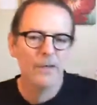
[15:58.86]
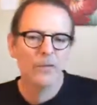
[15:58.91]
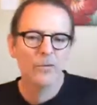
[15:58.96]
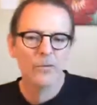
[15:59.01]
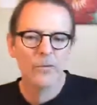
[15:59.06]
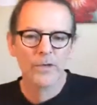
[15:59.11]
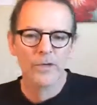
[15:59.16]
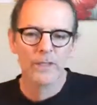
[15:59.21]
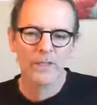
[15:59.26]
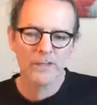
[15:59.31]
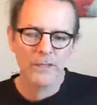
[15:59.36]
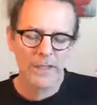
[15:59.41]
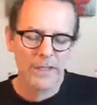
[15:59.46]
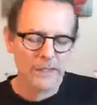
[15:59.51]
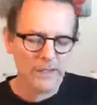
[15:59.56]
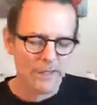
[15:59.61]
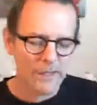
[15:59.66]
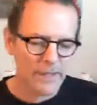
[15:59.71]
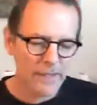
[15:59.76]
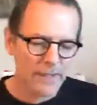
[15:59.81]
We're going to
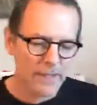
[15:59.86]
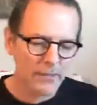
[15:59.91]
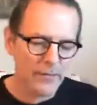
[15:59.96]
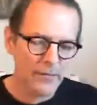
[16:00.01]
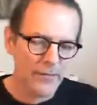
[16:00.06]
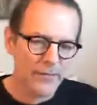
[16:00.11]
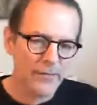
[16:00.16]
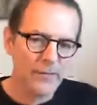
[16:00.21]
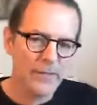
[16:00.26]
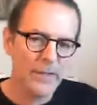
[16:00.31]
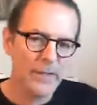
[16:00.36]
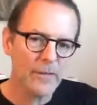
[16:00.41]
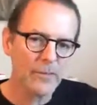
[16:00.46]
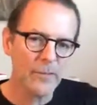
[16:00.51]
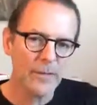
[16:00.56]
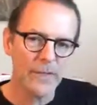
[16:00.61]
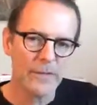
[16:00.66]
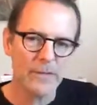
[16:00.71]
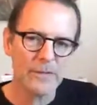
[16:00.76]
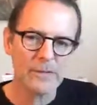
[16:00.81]
take the next 15
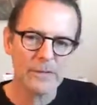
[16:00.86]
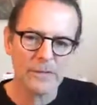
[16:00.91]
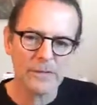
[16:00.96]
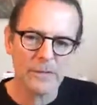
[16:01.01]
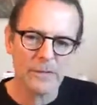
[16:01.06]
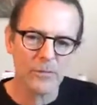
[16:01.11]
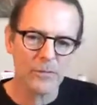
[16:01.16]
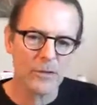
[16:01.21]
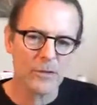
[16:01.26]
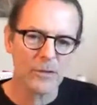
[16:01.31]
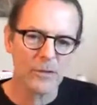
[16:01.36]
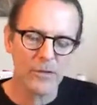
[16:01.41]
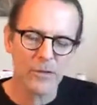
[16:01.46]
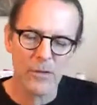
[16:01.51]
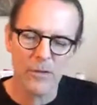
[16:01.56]
minutes and we're going to